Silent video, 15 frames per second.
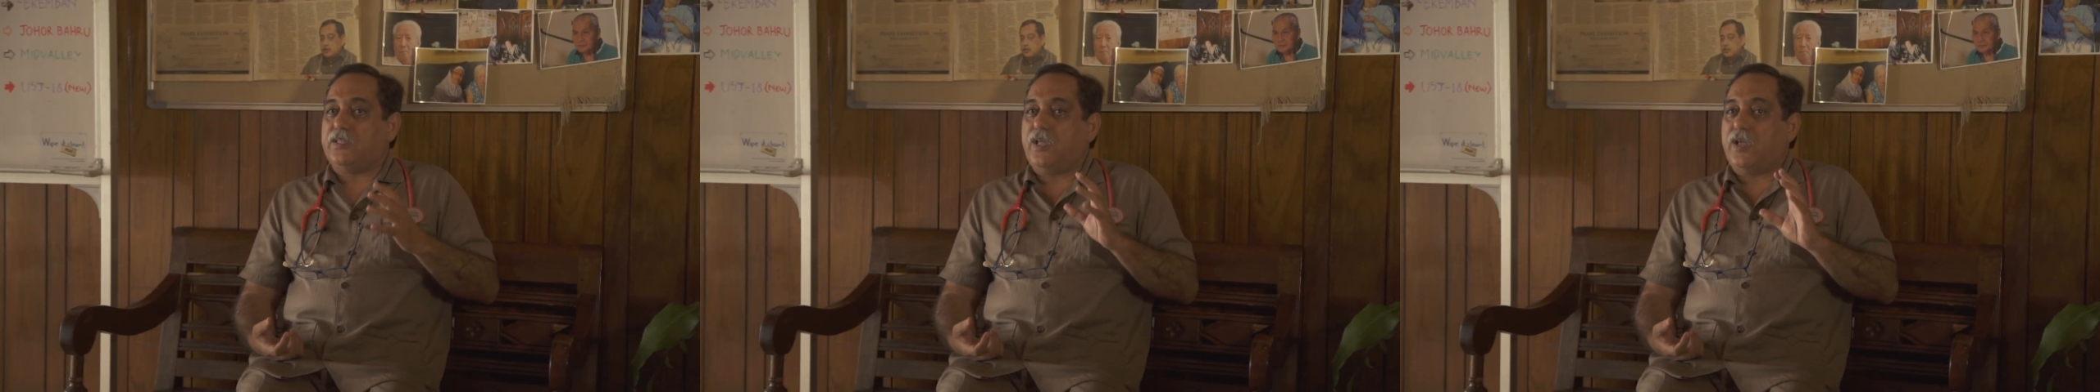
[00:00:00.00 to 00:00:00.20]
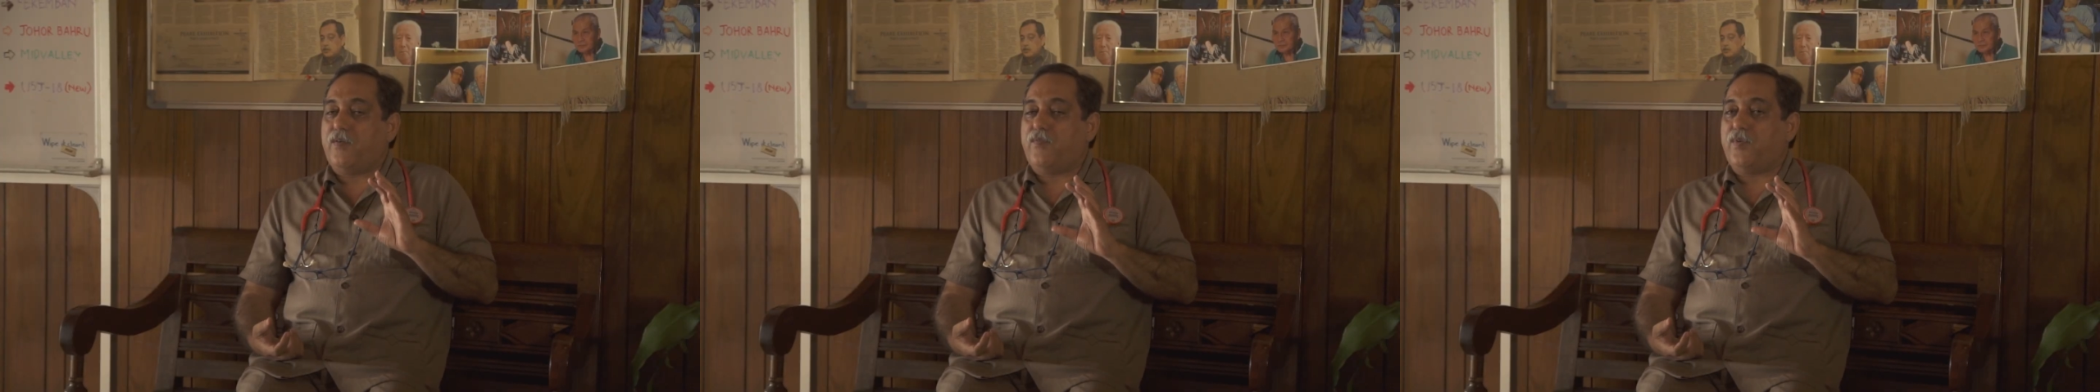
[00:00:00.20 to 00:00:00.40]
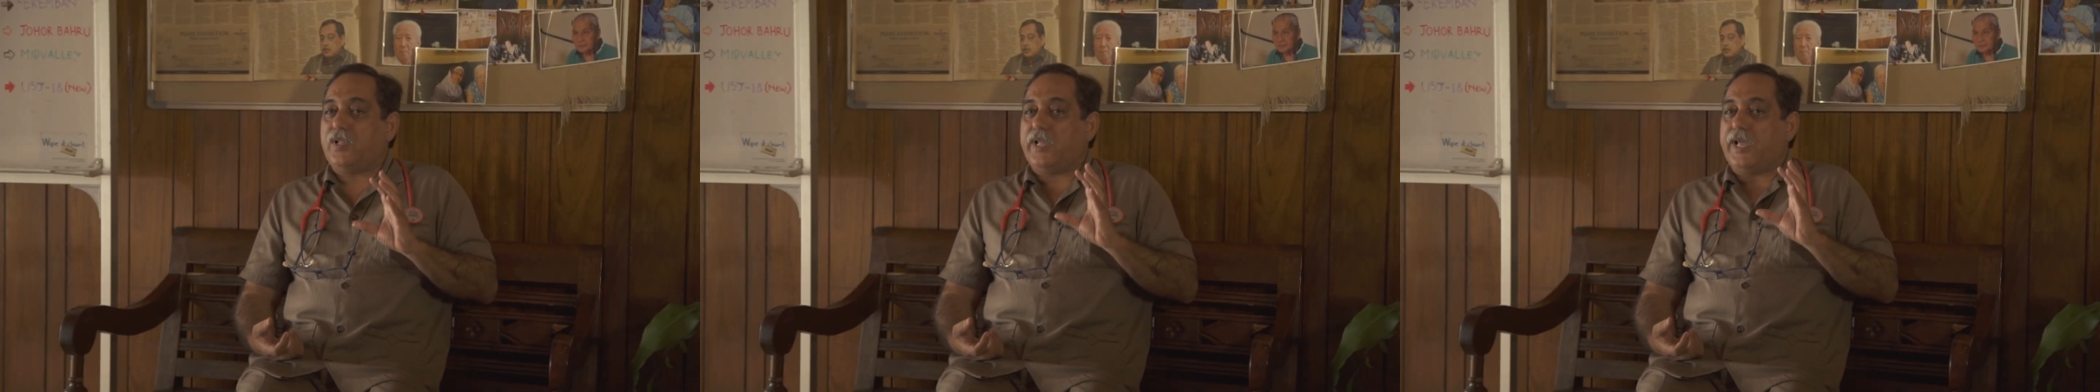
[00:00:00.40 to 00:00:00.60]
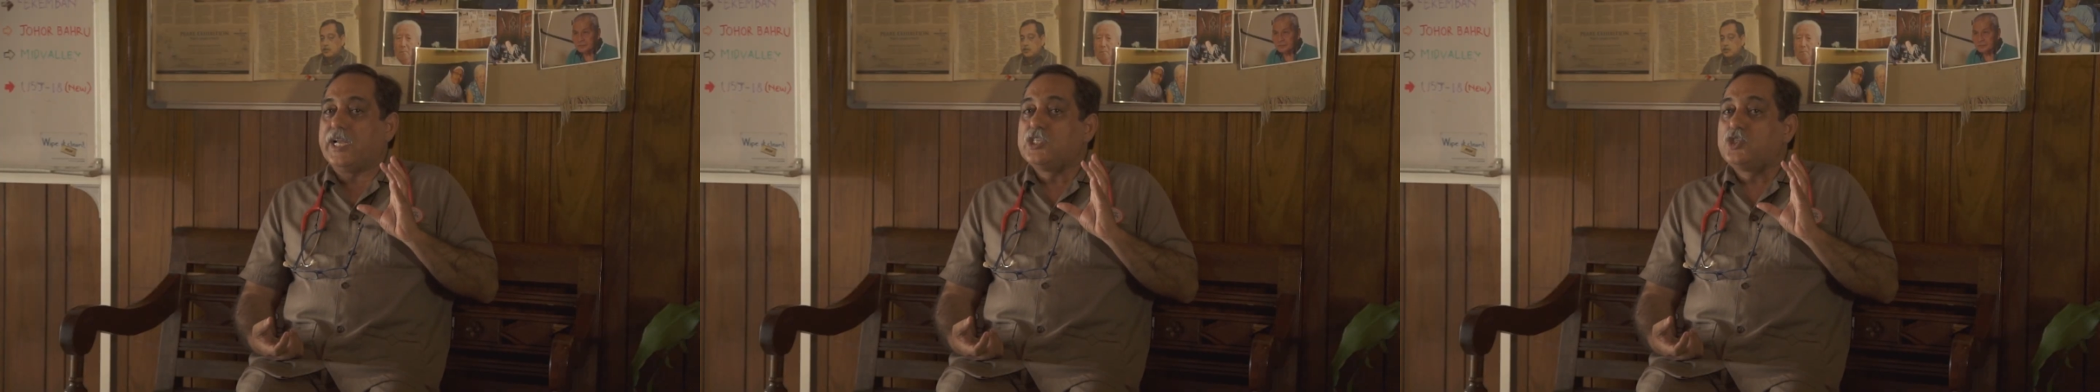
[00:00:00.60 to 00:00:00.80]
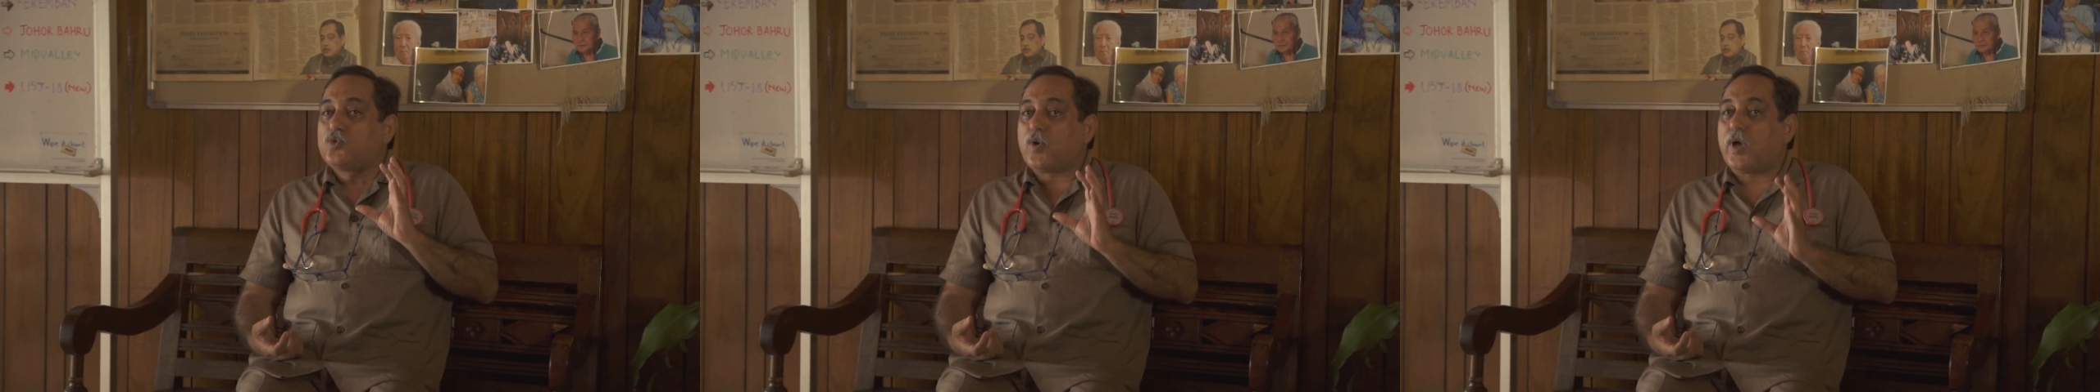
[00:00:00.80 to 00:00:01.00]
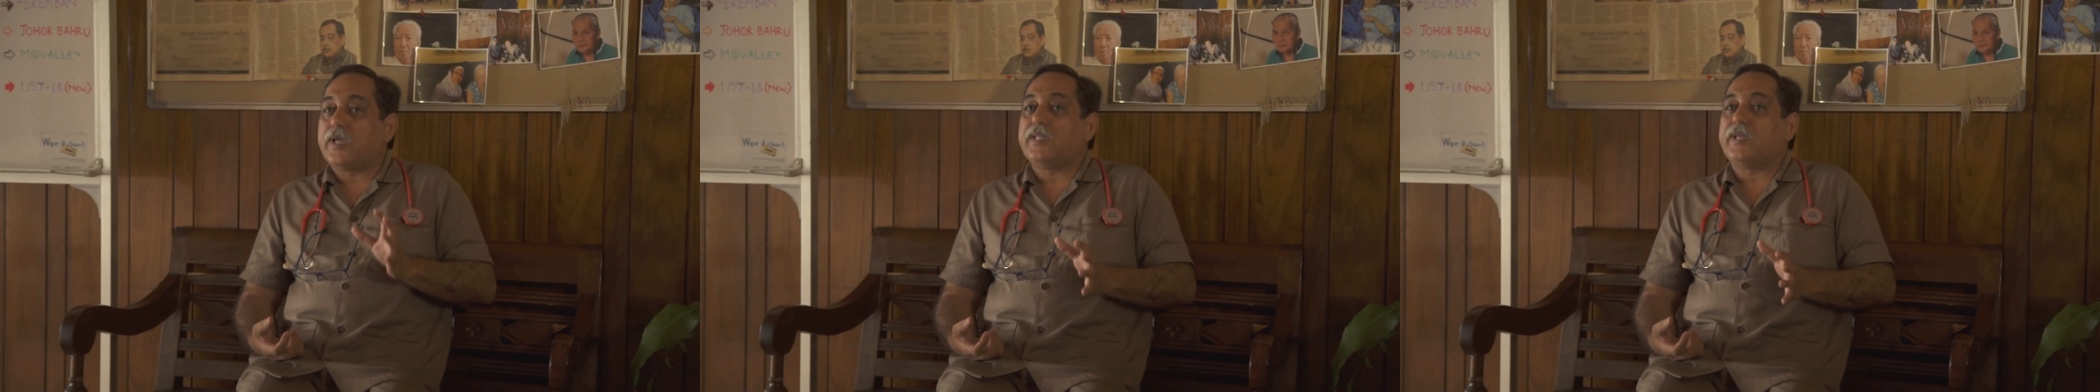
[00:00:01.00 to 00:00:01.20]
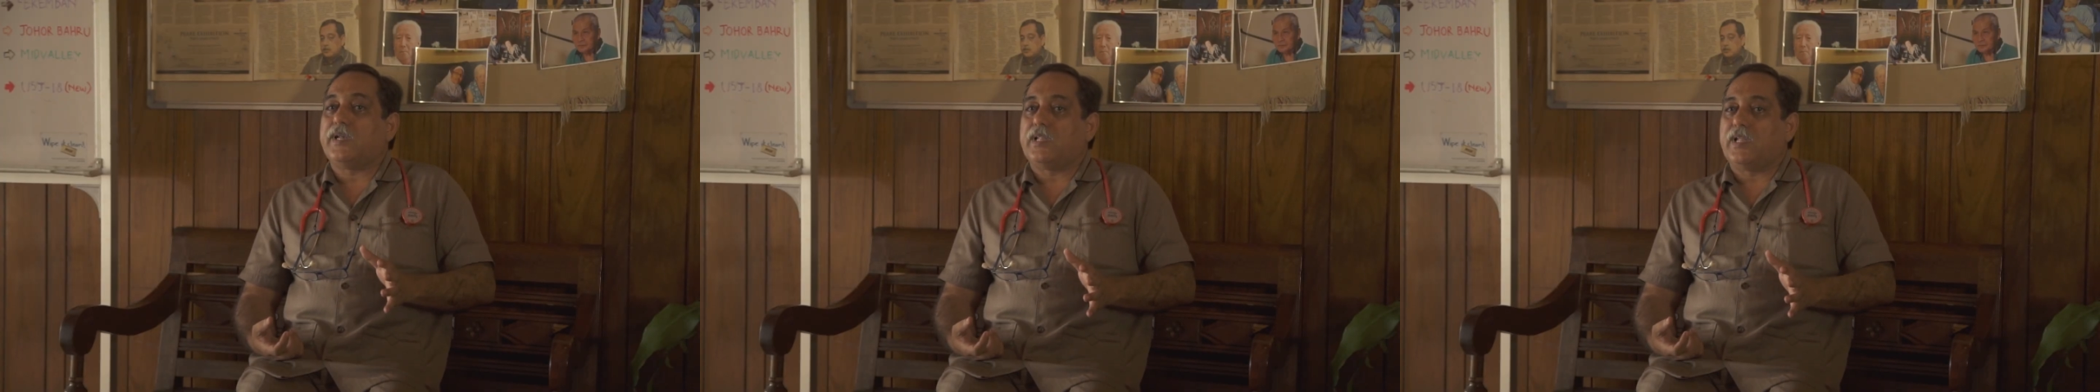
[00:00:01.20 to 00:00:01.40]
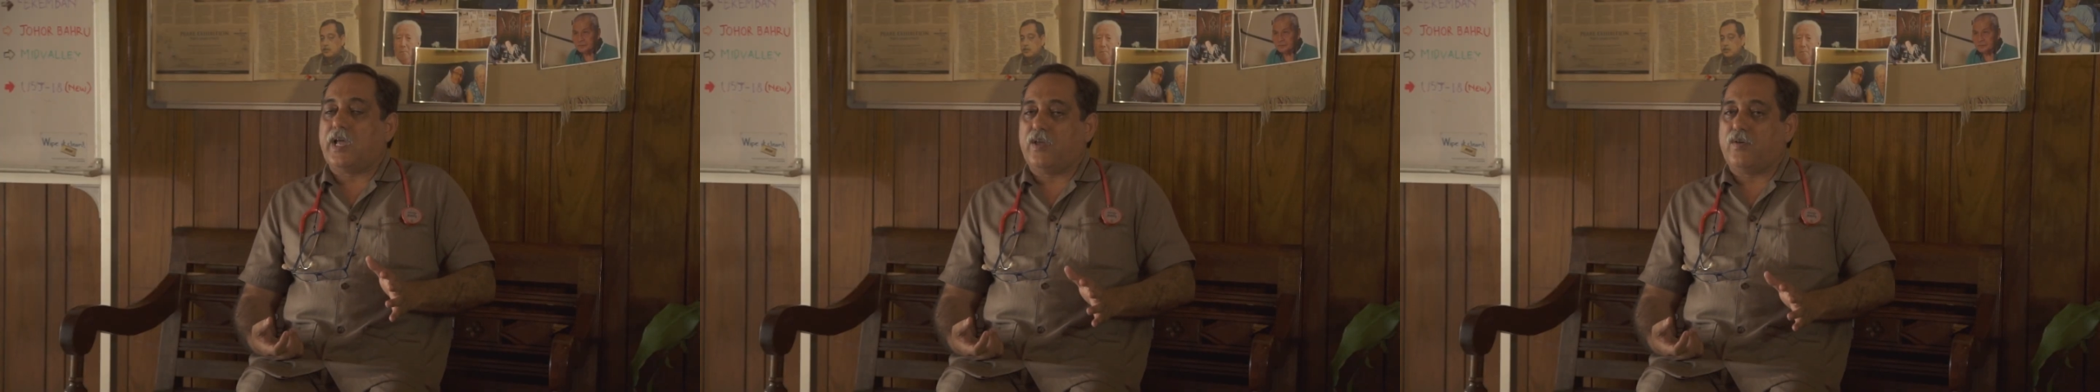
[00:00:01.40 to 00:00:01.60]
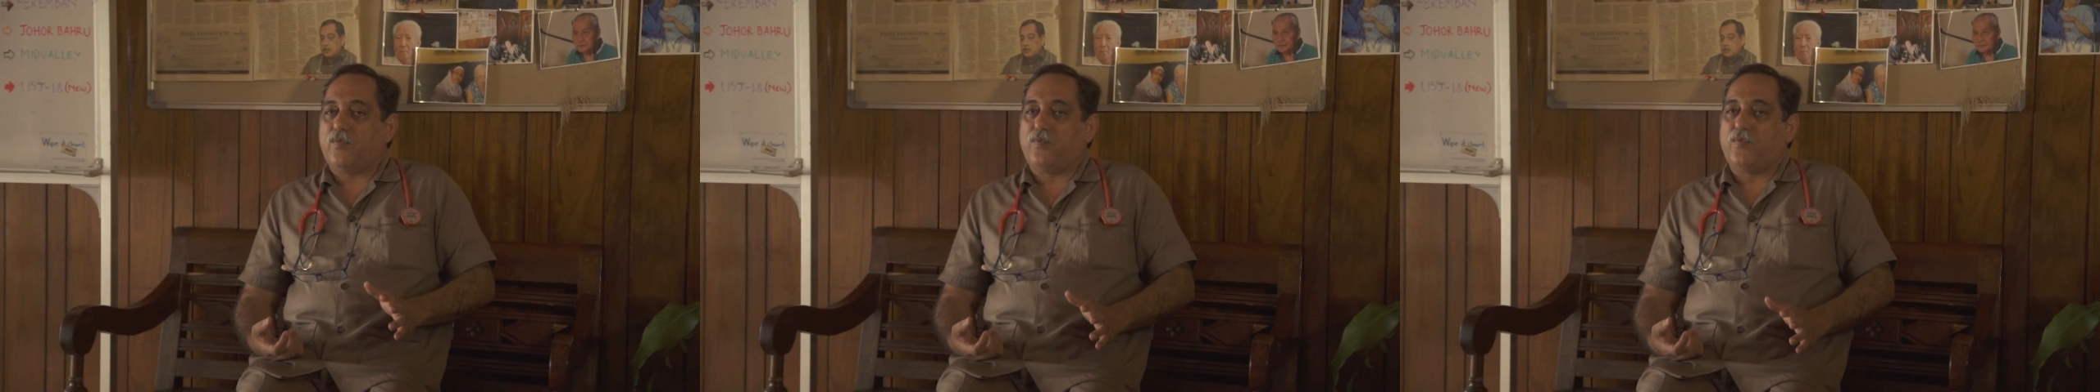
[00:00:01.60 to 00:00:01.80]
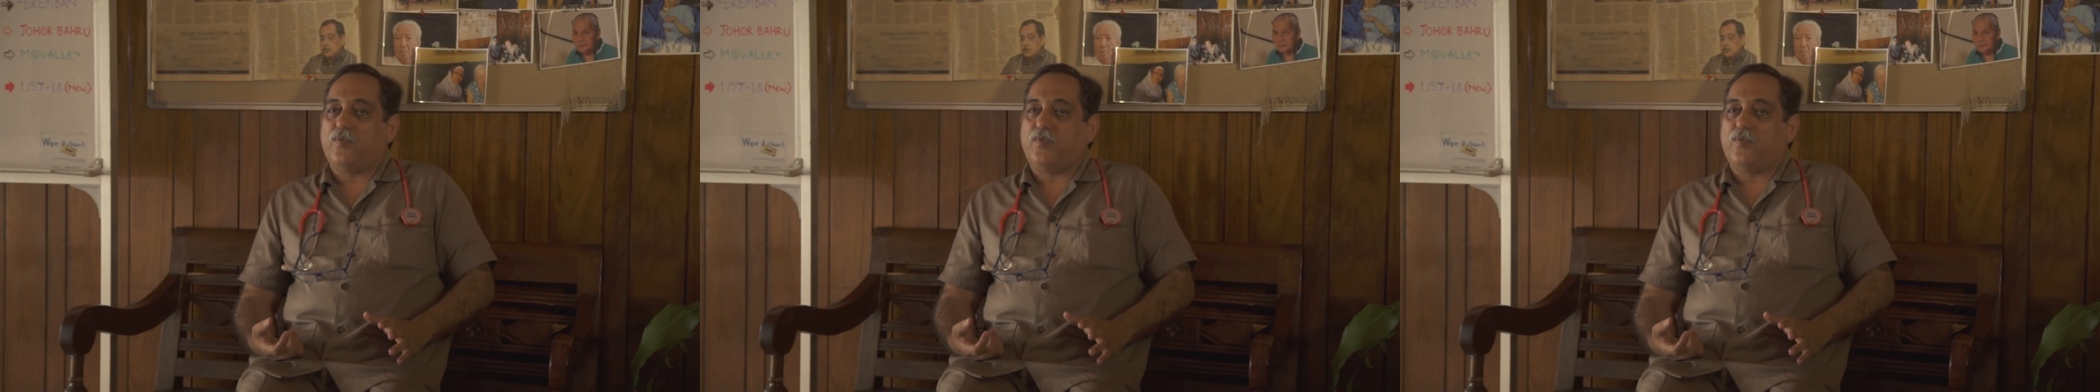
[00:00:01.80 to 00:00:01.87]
they will enjoy their life.